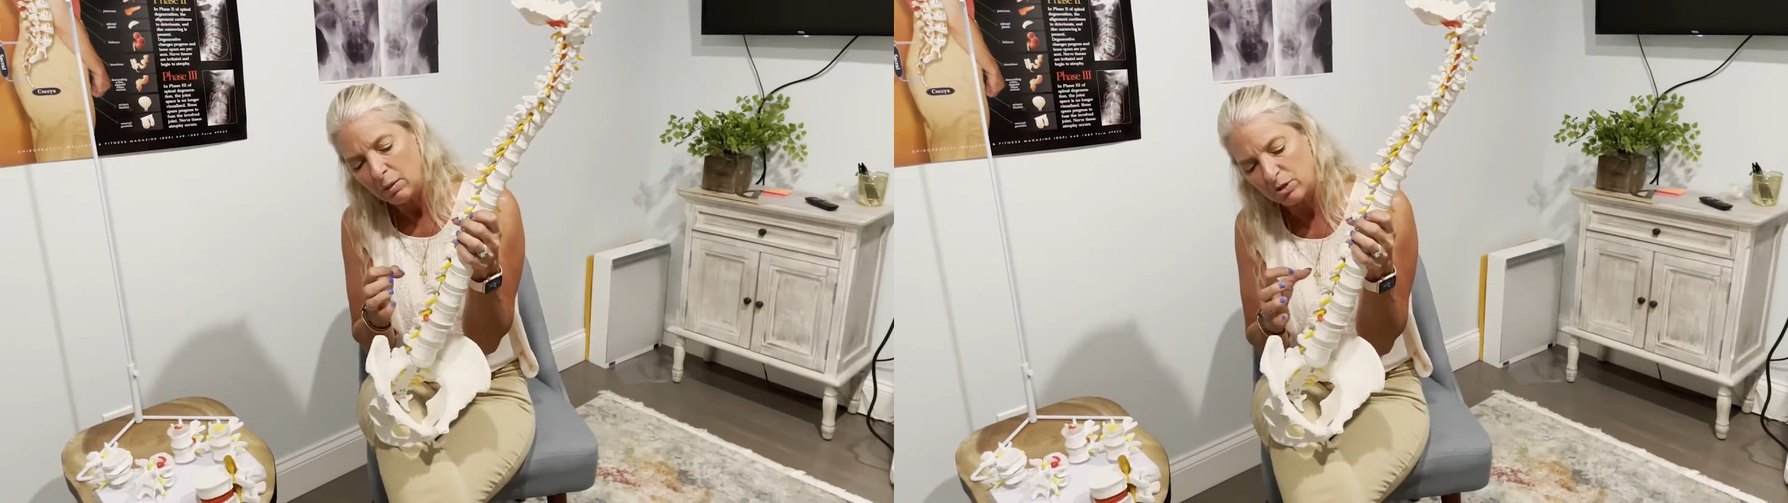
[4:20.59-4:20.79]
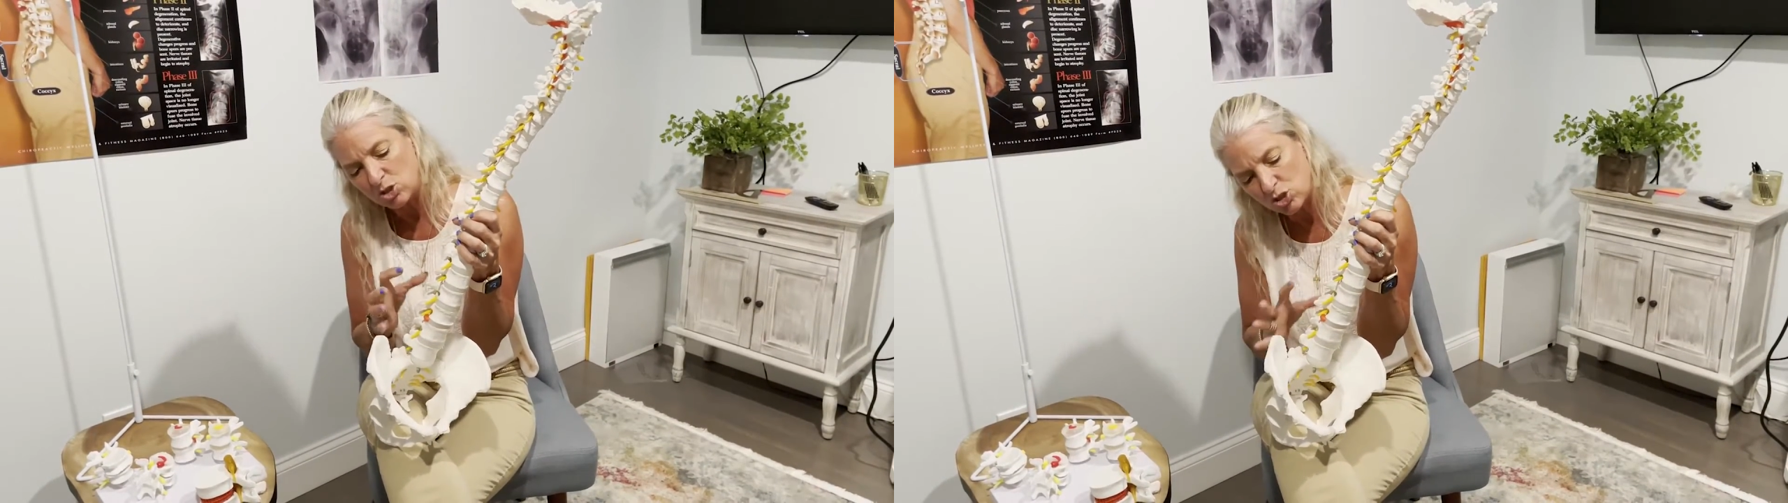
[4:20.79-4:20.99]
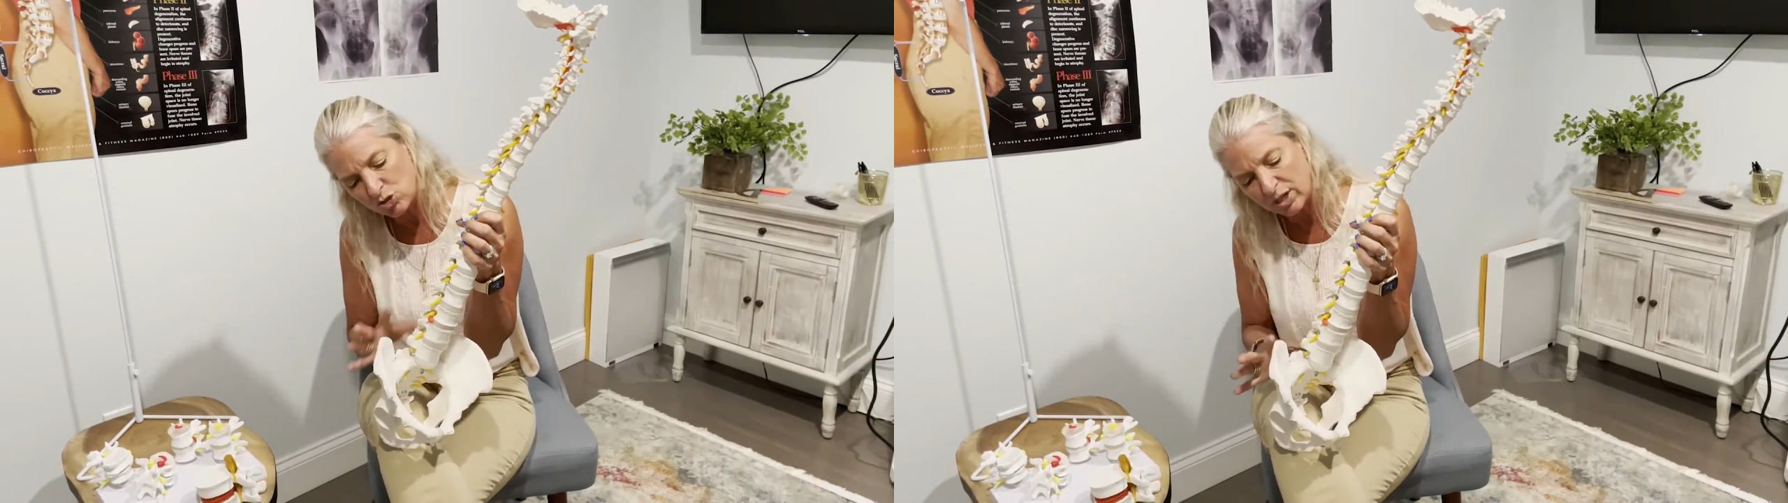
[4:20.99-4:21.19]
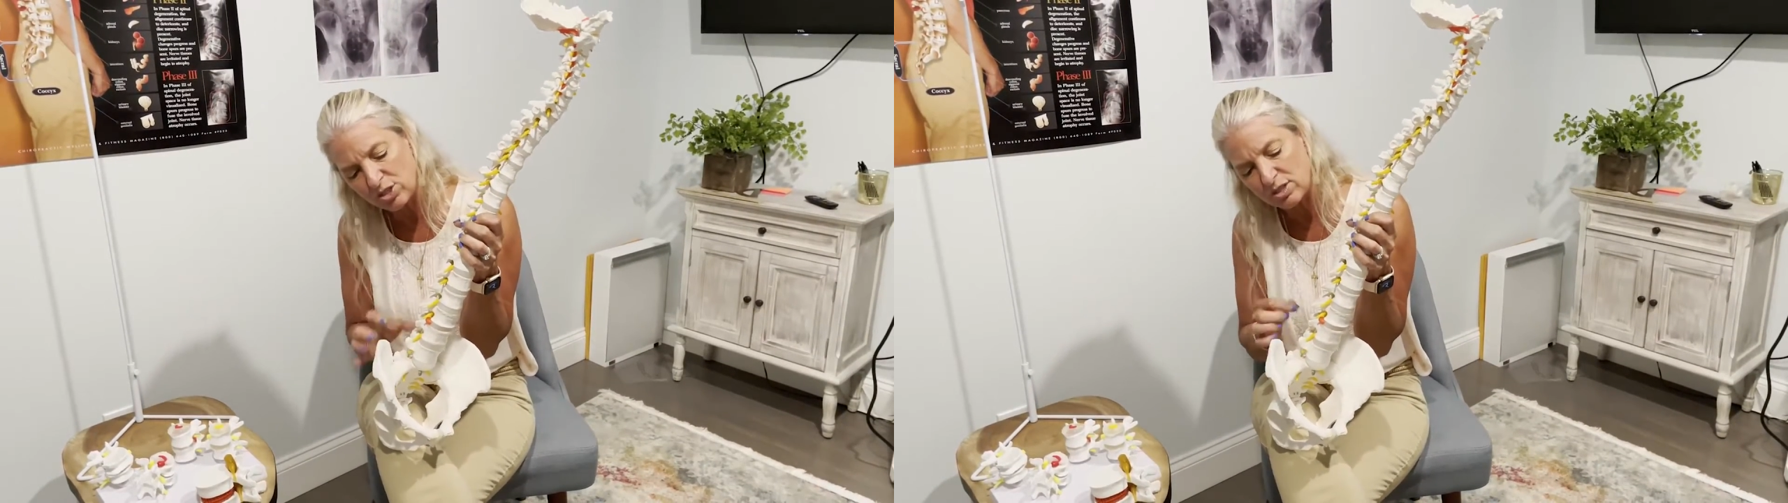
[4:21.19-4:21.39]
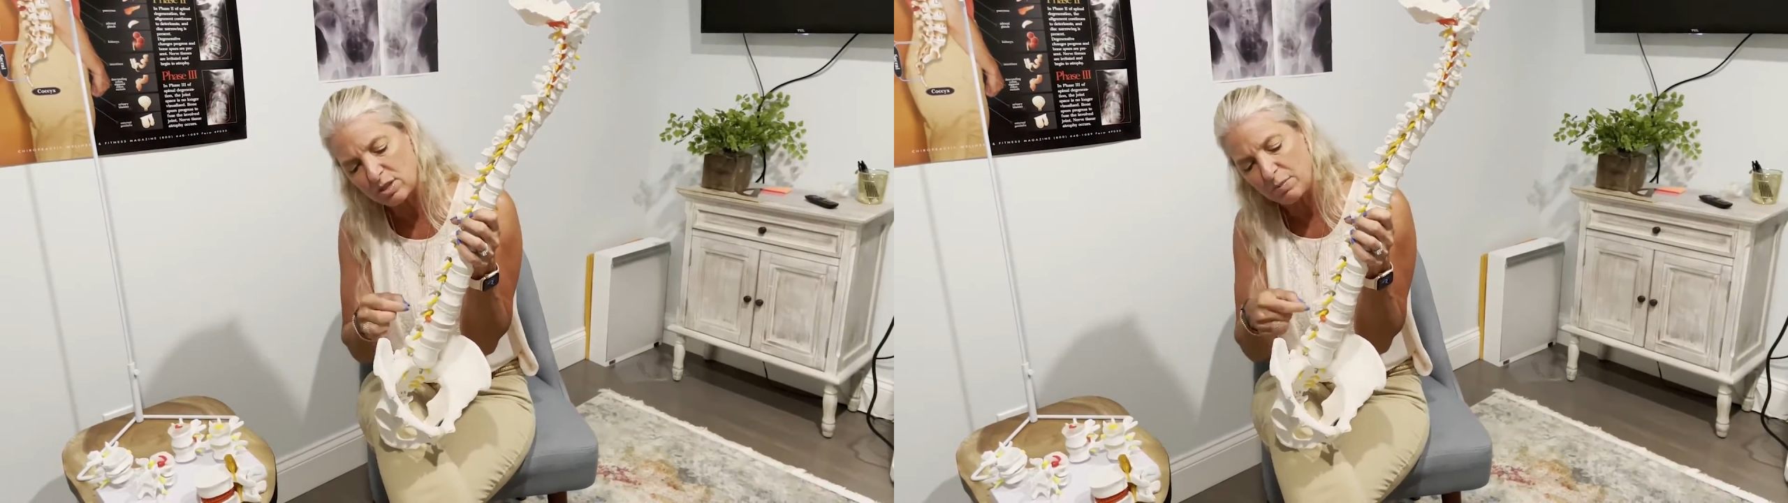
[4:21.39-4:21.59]
but
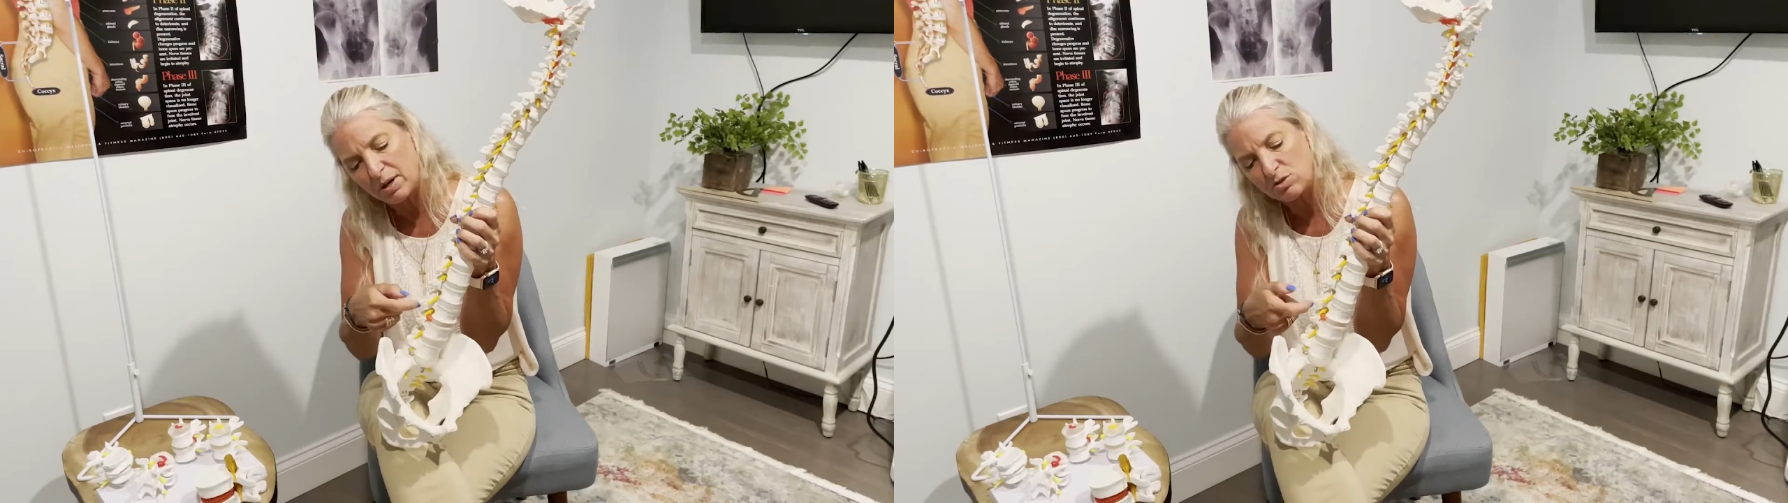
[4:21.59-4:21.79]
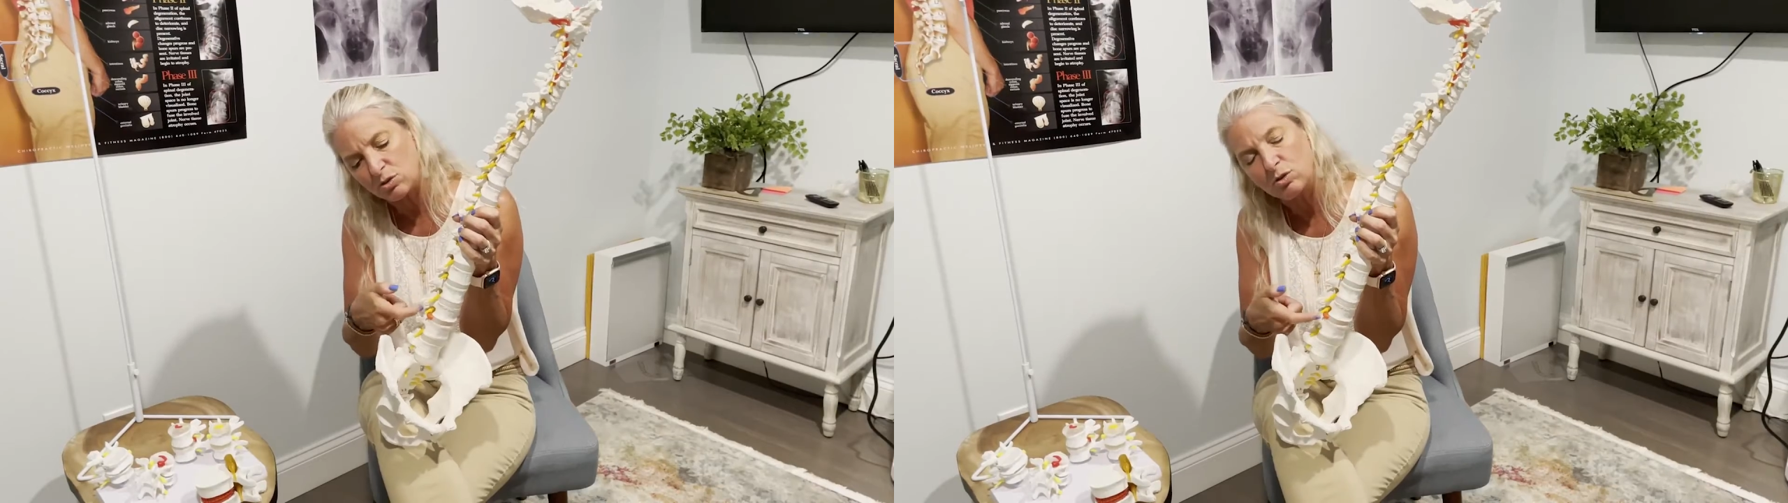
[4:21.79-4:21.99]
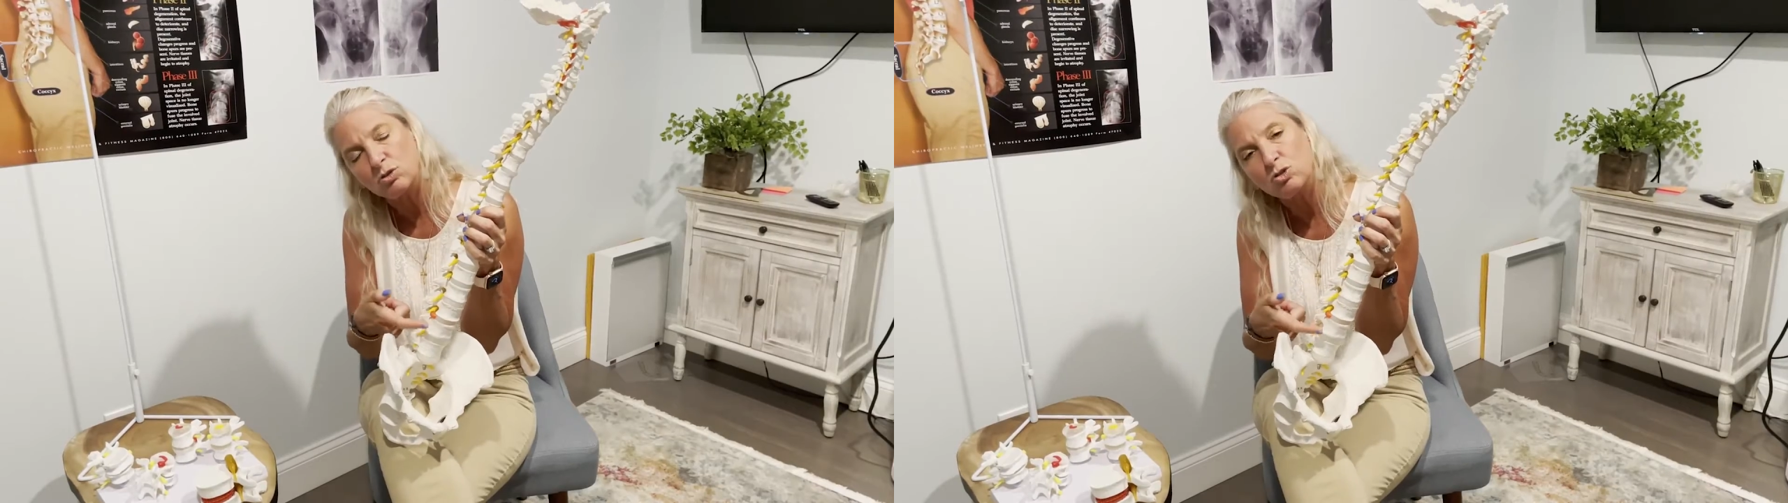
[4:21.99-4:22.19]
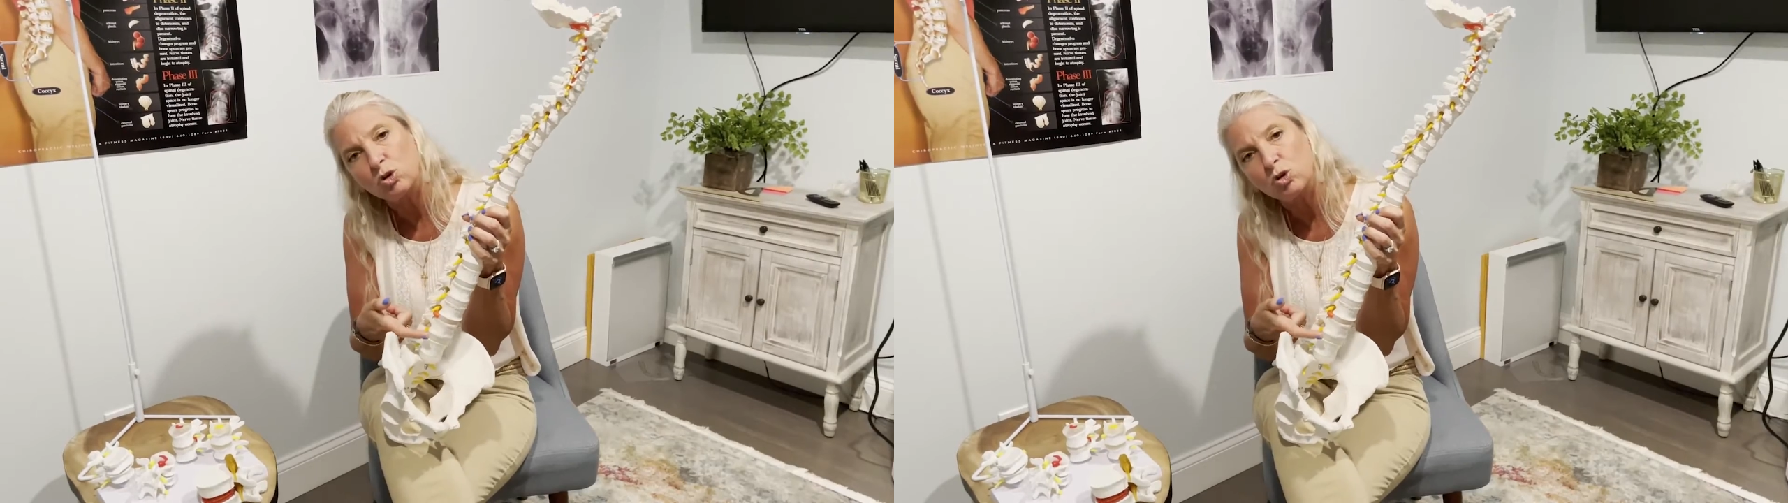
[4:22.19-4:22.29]
stretches the muscles,